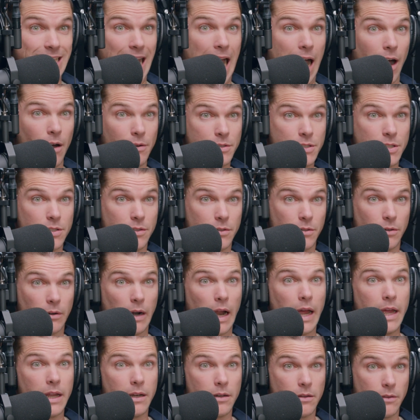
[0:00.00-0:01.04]
out,
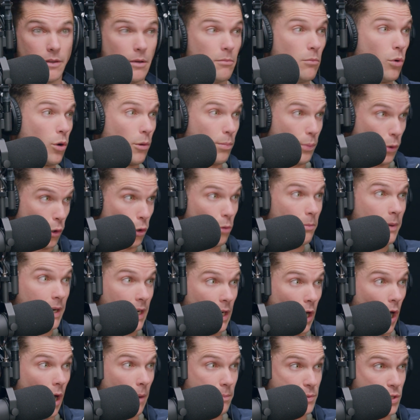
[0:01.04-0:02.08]
right? Uh, yeah. The more permanent part.